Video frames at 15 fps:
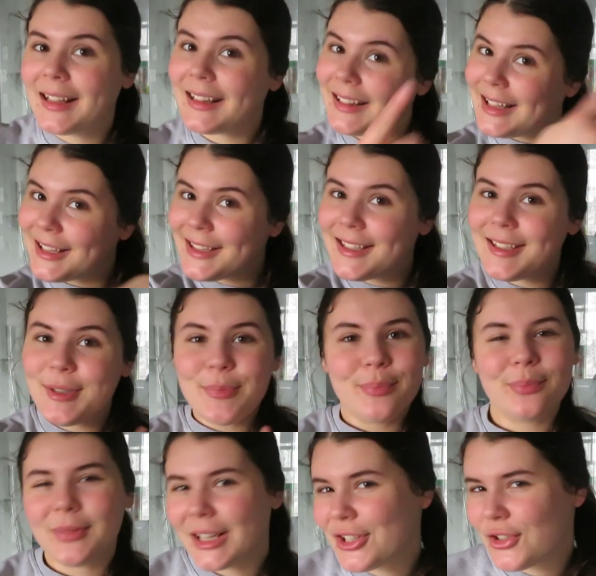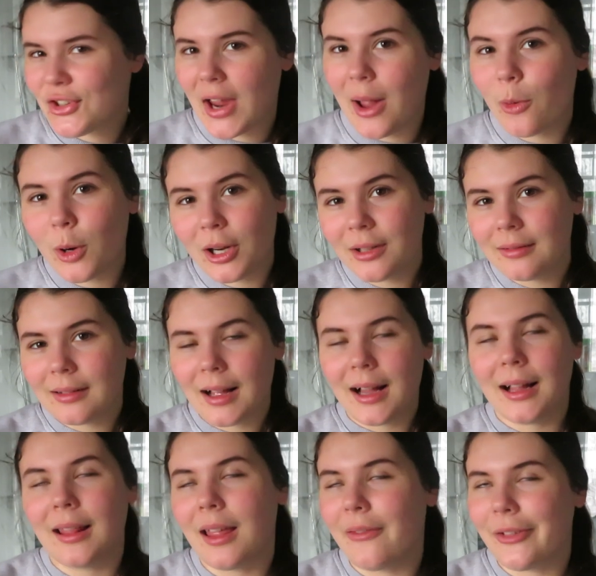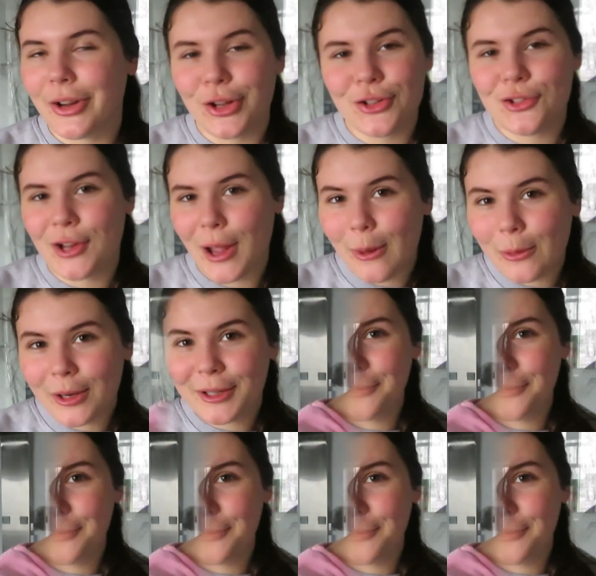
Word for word: let's let's shower. I love a good shower.